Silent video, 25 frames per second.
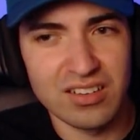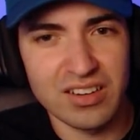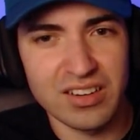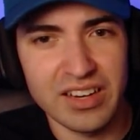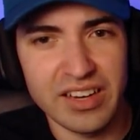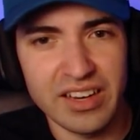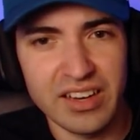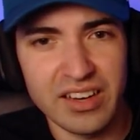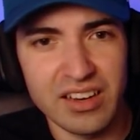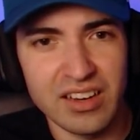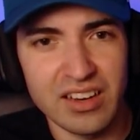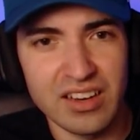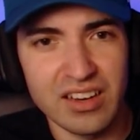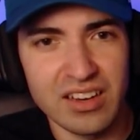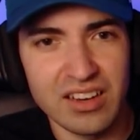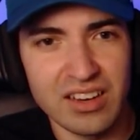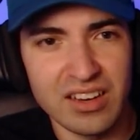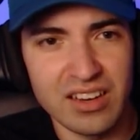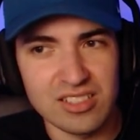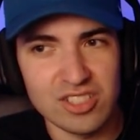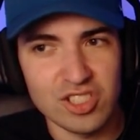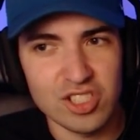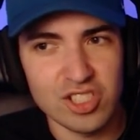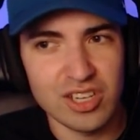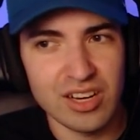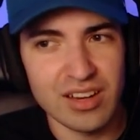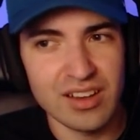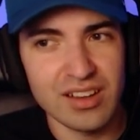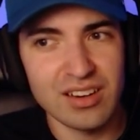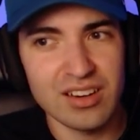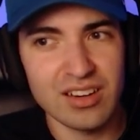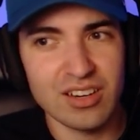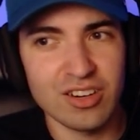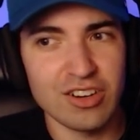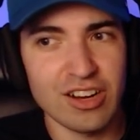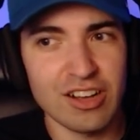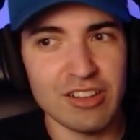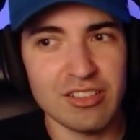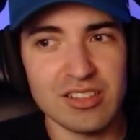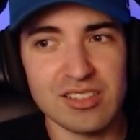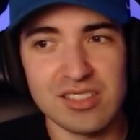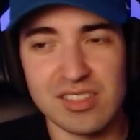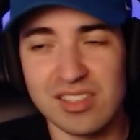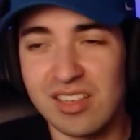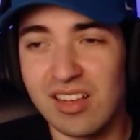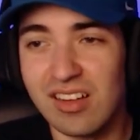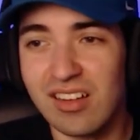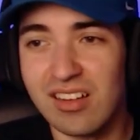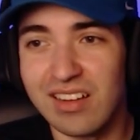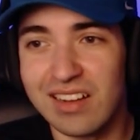Okay, he's trying to grab the
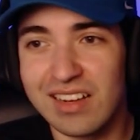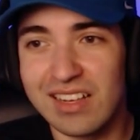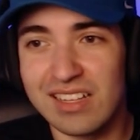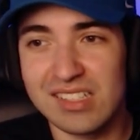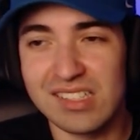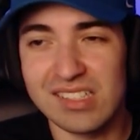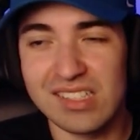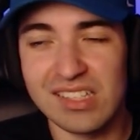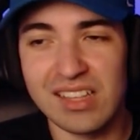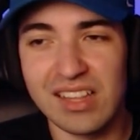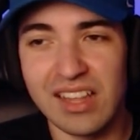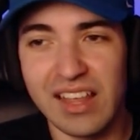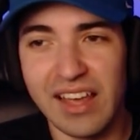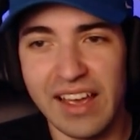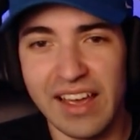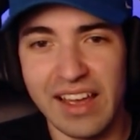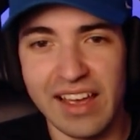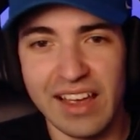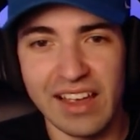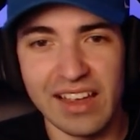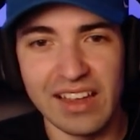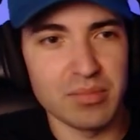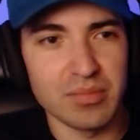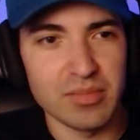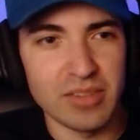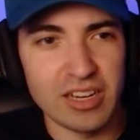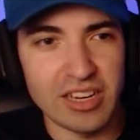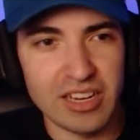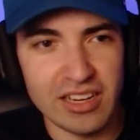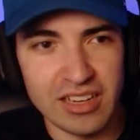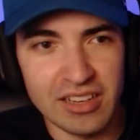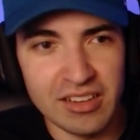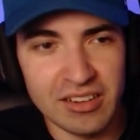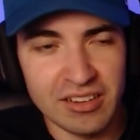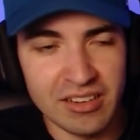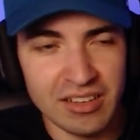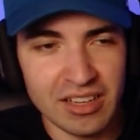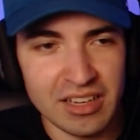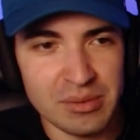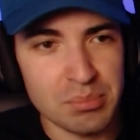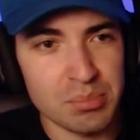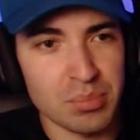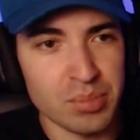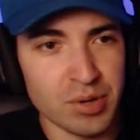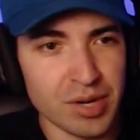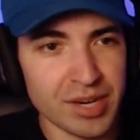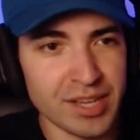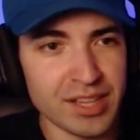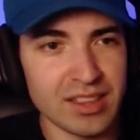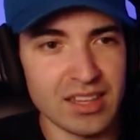saw, I can see that. Either like
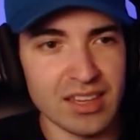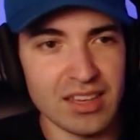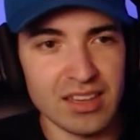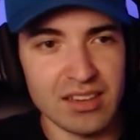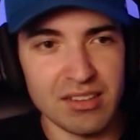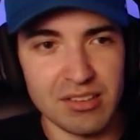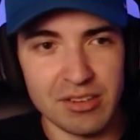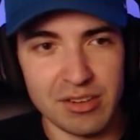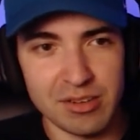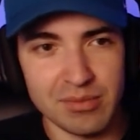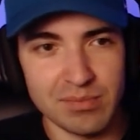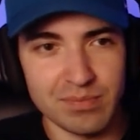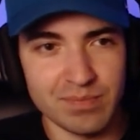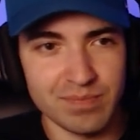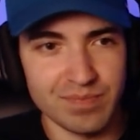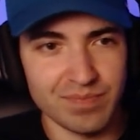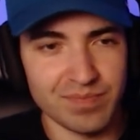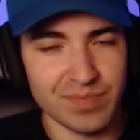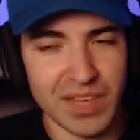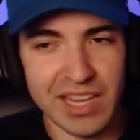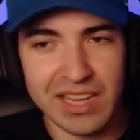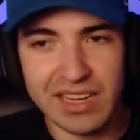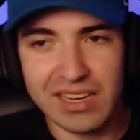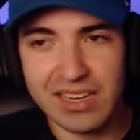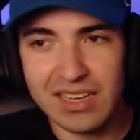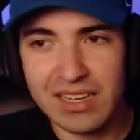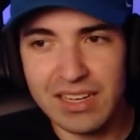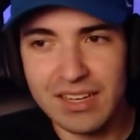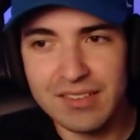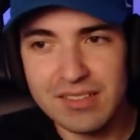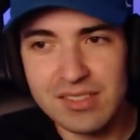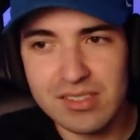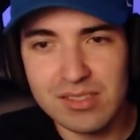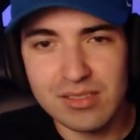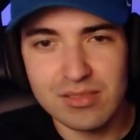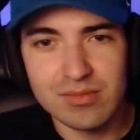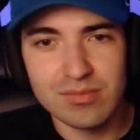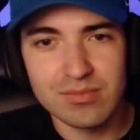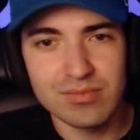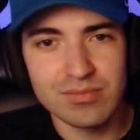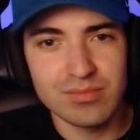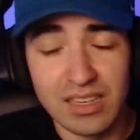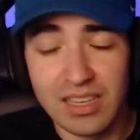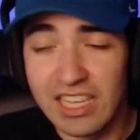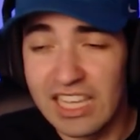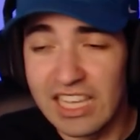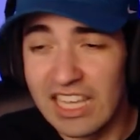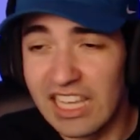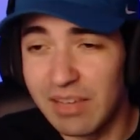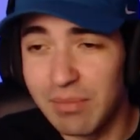break the handcuffs,
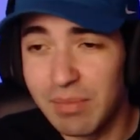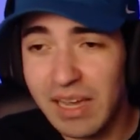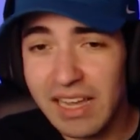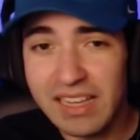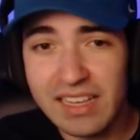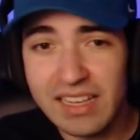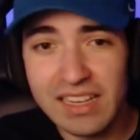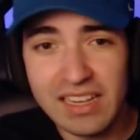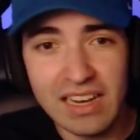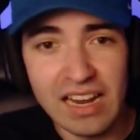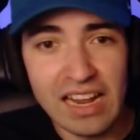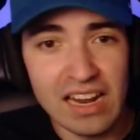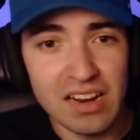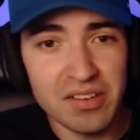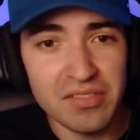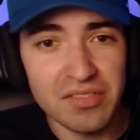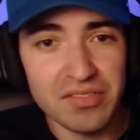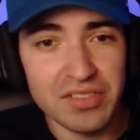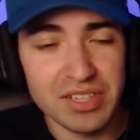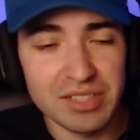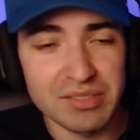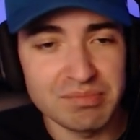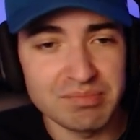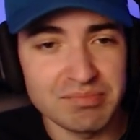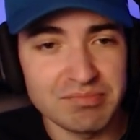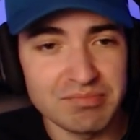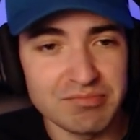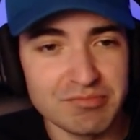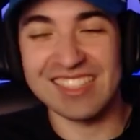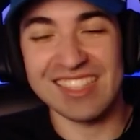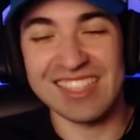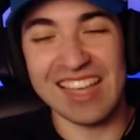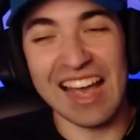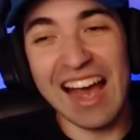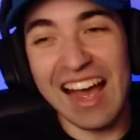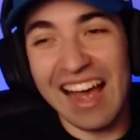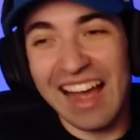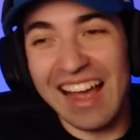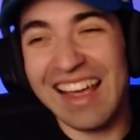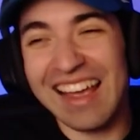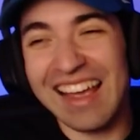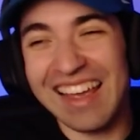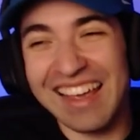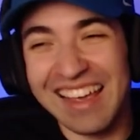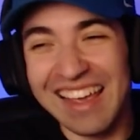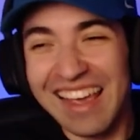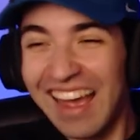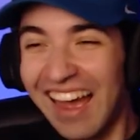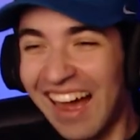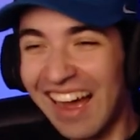he might get out of it.
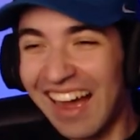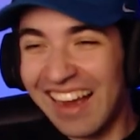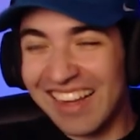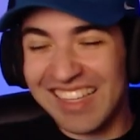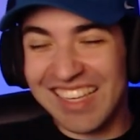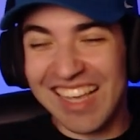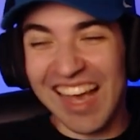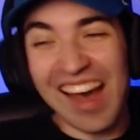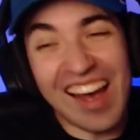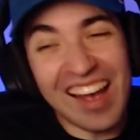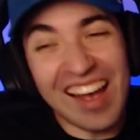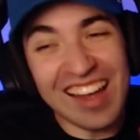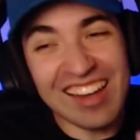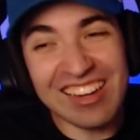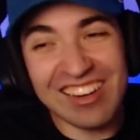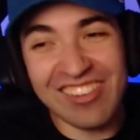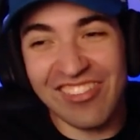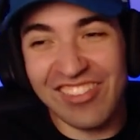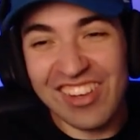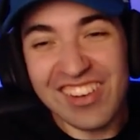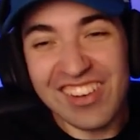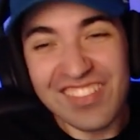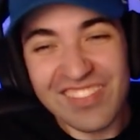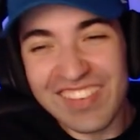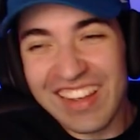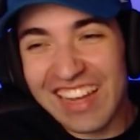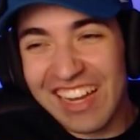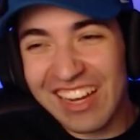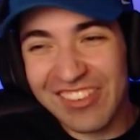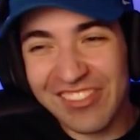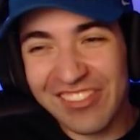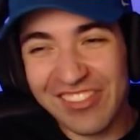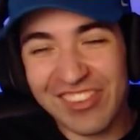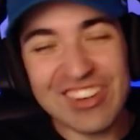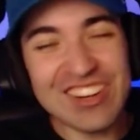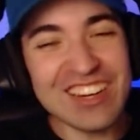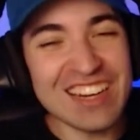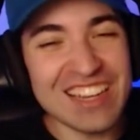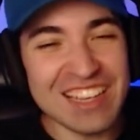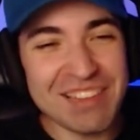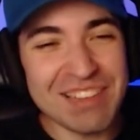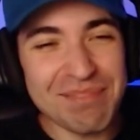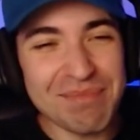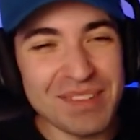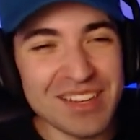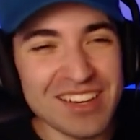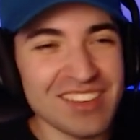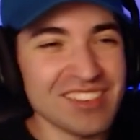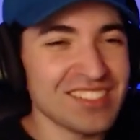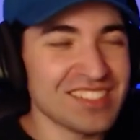I kind of feel bad for
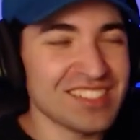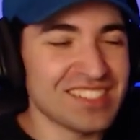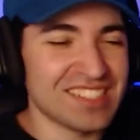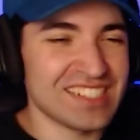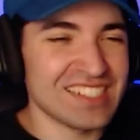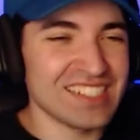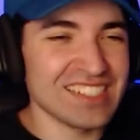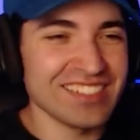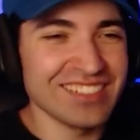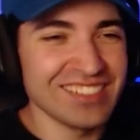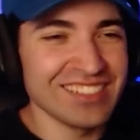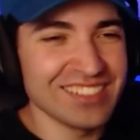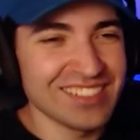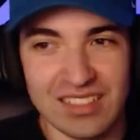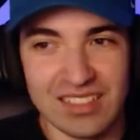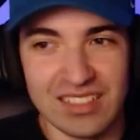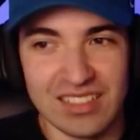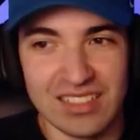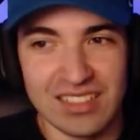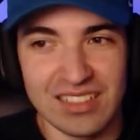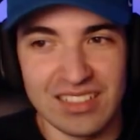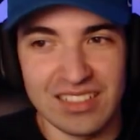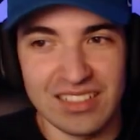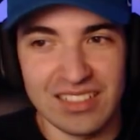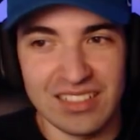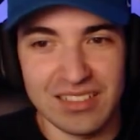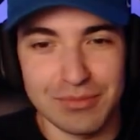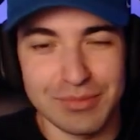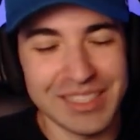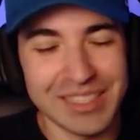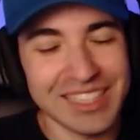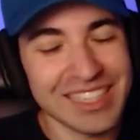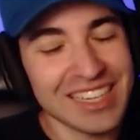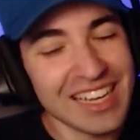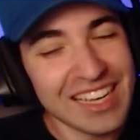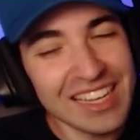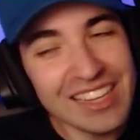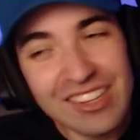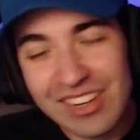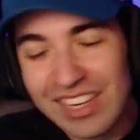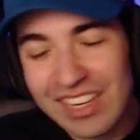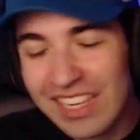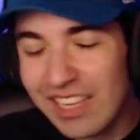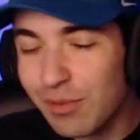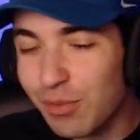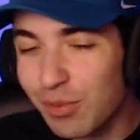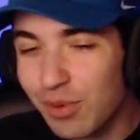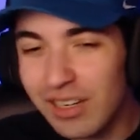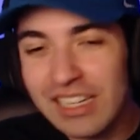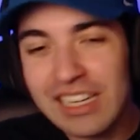him, you know, still. But again, that's though,
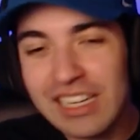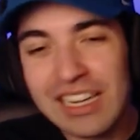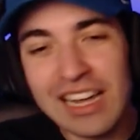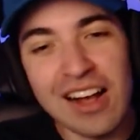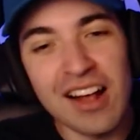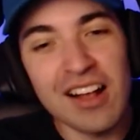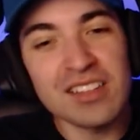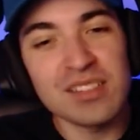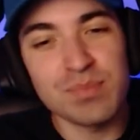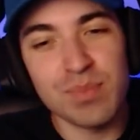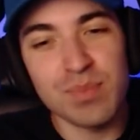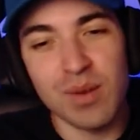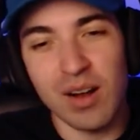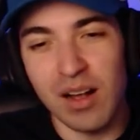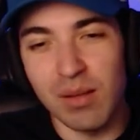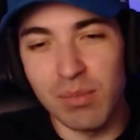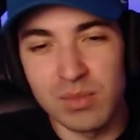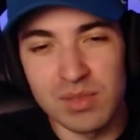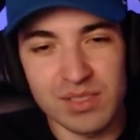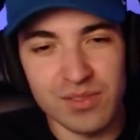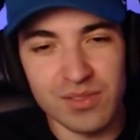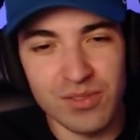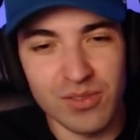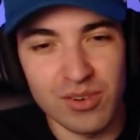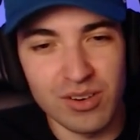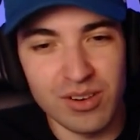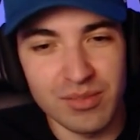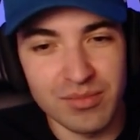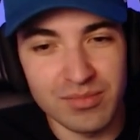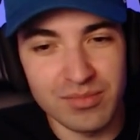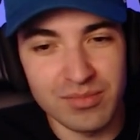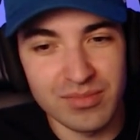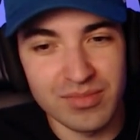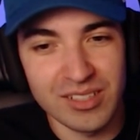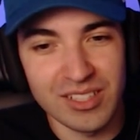he would have caused problems for him.